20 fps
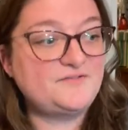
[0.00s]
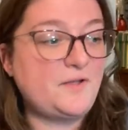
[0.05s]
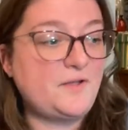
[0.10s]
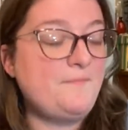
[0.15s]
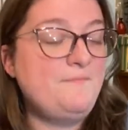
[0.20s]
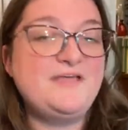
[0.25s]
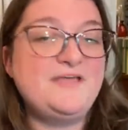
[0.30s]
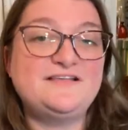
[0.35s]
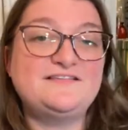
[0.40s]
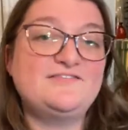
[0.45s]
a
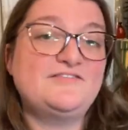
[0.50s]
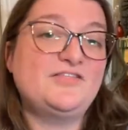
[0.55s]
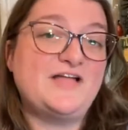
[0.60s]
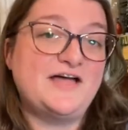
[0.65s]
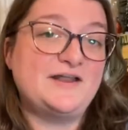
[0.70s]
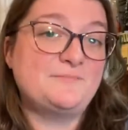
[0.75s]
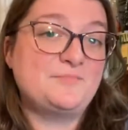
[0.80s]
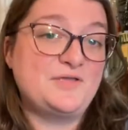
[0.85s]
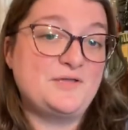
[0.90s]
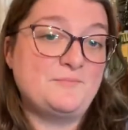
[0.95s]
mix of a
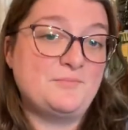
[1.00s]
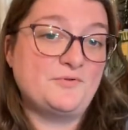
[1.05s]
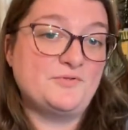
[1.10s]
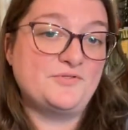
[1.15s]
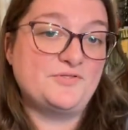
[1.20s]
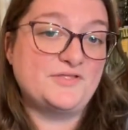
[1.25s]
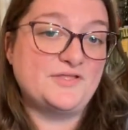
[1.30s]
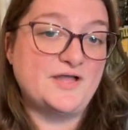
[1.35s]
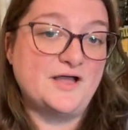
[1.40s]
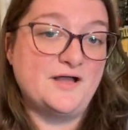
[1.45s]
lot of
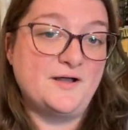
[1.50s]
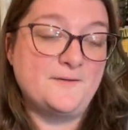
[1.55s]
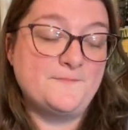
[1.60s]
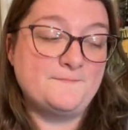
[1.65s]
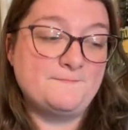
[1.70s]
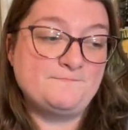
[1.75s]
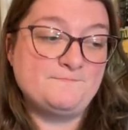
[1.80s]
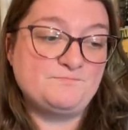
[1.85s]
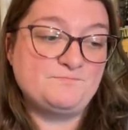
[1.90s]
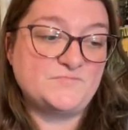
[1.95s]
people,
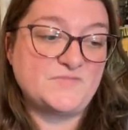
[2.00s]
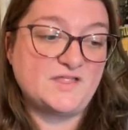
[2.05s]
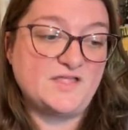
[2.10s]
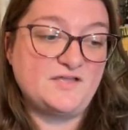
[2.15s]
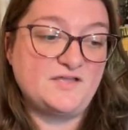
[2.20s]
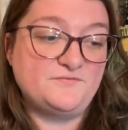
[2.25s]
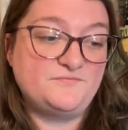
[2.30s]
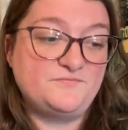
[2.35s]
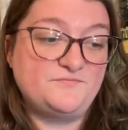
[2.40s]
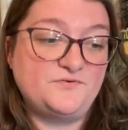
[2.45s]

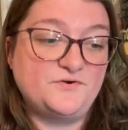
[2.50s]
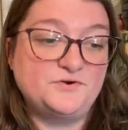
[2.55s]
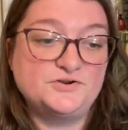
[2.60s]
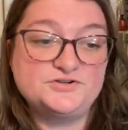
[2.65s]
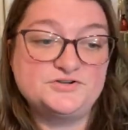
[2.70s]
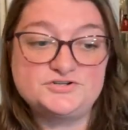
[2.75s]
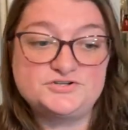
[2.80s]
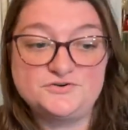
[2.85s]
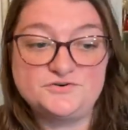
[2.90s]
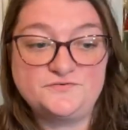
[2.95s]
like
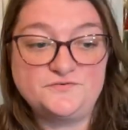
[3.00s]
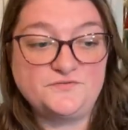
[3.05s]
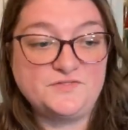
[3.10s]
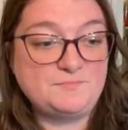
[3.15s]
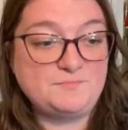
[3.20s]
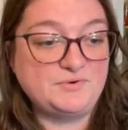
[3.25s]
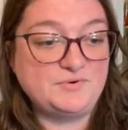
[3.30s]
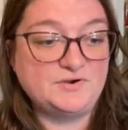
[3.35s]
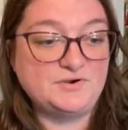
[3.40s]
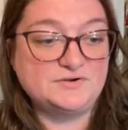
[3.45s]
furniture
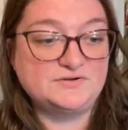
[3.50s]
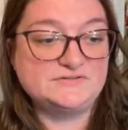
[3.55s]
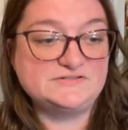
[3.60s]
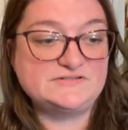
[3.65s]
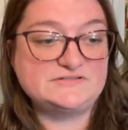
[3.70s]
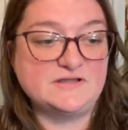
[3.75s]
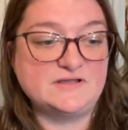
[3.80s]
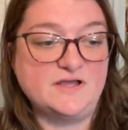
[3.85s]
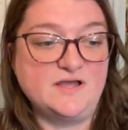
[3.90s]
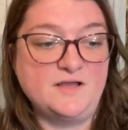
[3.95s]

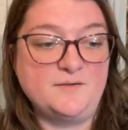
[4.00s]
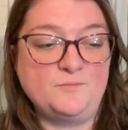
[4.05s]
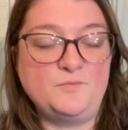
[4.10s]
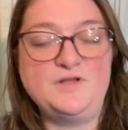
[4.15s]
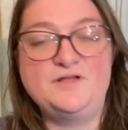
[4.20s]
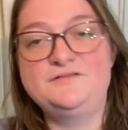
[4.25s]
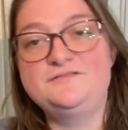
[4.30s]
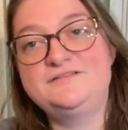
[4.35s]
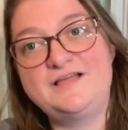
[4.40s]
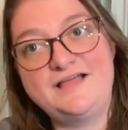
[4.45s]
flippers.
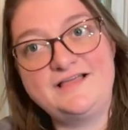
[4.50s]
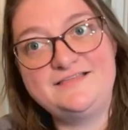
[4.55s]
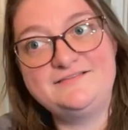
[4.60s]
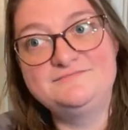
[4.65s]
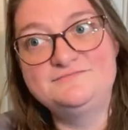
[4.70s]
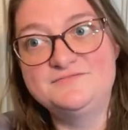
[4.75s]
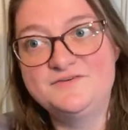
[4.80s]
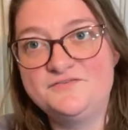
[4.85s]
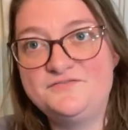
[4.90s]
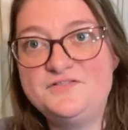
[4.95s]

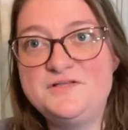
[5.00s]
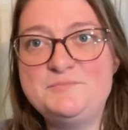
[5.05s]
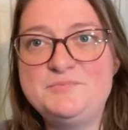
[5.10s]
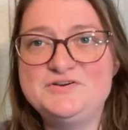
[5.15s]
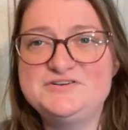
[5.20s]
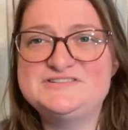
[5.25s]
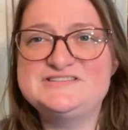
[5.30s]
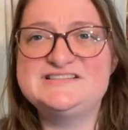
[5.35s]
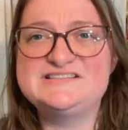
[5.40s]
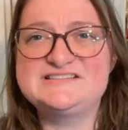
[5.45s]

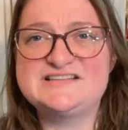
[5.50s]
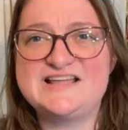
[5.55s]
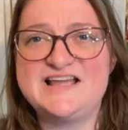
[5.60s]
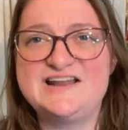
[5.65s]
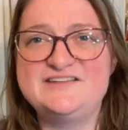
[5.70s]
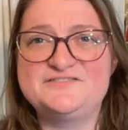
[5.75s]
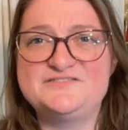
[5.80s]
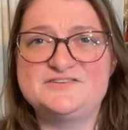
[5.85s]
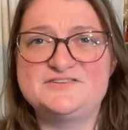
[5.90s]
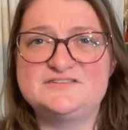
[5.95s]
Flippers is
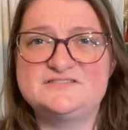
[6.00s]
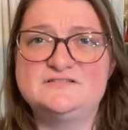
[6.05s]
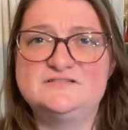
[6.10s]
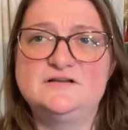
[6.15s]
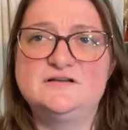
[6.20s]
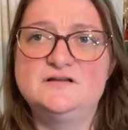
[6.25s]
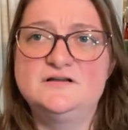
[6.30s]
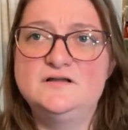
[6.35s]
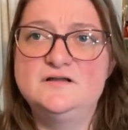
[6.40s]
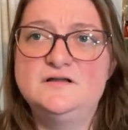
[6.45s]
kind of
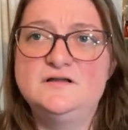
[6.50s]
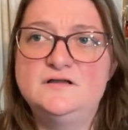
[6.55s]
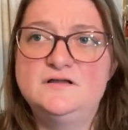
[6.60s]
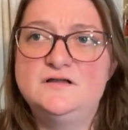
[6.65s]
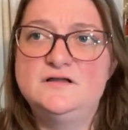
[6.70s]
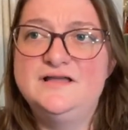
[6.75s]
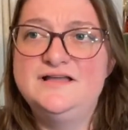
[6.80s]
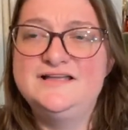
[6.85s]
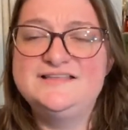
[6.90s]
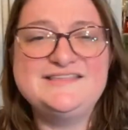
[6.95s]

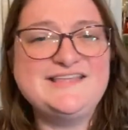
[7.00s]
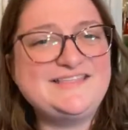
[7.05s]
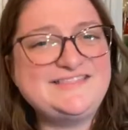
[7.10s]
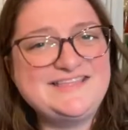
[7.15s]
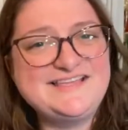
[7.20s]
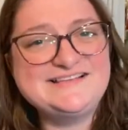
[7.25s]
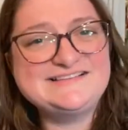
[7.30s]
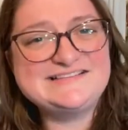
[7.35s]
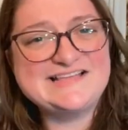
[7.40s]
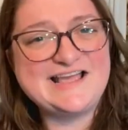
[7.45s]
not the
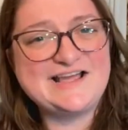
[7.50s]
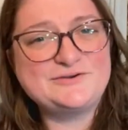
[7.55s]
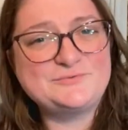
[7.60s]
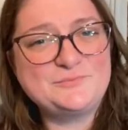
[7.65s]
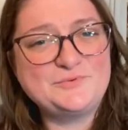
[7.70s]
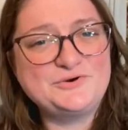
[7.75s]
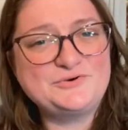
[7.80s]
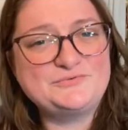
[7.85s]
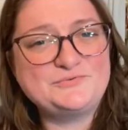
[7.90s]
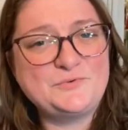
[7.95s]
exact
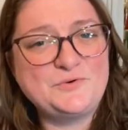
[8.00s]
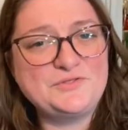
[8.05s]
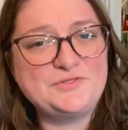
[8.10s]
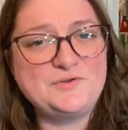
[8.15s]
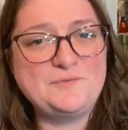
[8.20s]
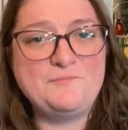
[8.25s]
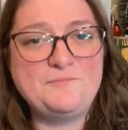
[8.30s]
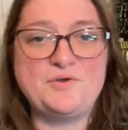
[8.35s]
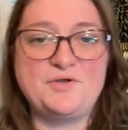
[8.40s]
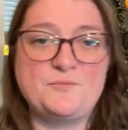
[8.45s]
word for
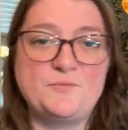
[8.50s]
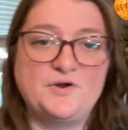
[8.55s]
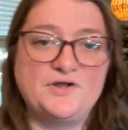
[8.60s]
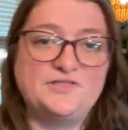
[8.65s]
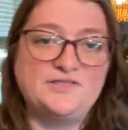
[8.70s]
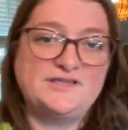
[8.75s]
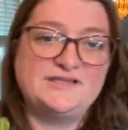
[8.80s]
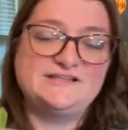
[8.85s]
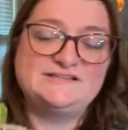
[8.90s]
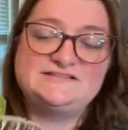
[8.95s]
them, but
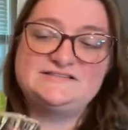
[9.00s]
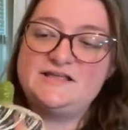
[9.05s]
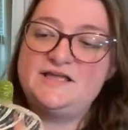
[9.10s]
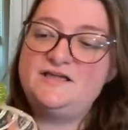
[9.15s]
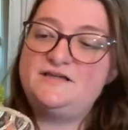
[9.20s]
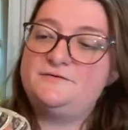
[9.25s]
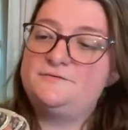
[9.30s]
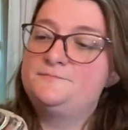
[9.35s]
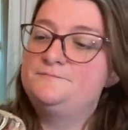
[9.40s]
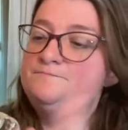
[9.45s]
it's
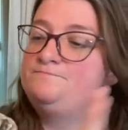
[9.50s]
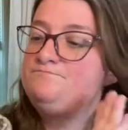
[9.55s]
like